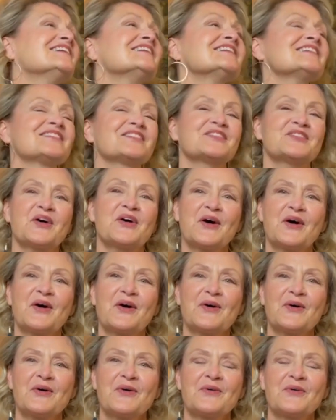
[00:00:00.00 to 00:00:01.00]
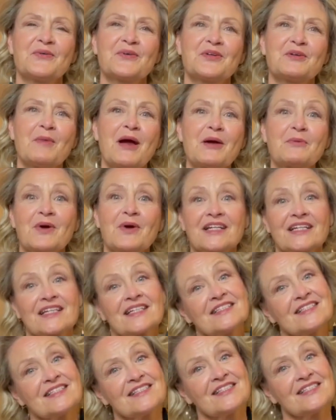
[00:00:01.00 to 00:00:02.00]
So you might want to
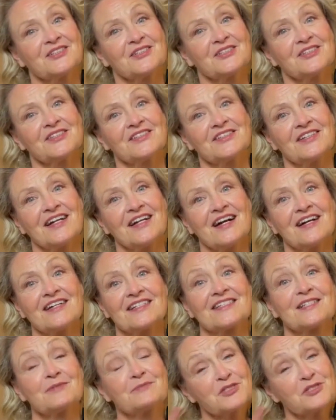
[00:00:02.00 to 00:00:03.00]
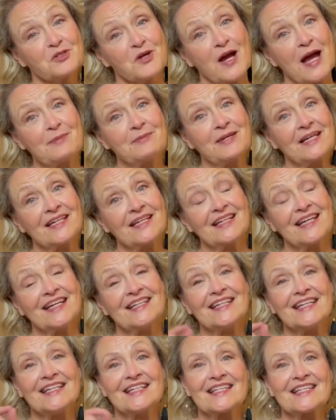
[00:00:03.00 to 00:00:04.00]
consider subscribing and
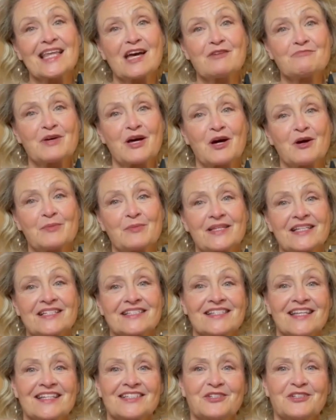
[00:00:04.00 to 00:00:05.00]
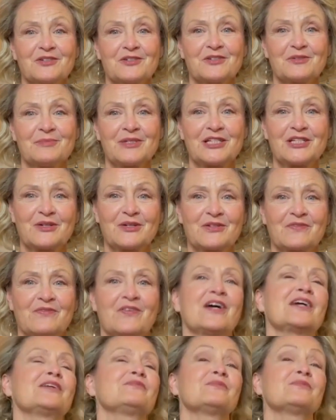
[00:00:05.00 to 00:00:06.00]
hitting that bell, because then you'll be
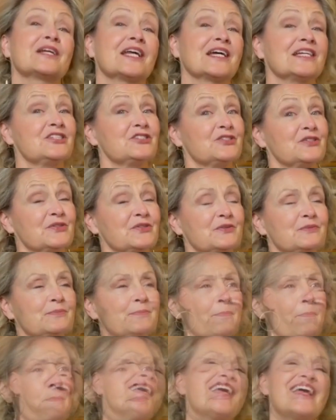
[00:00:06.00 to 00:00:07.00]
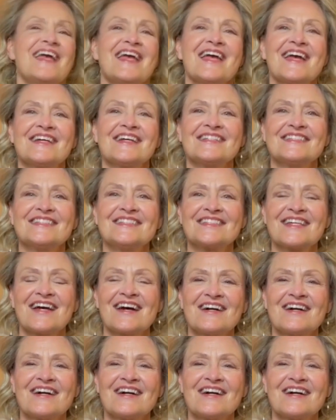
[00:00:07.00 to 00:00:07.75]
notified when I do. And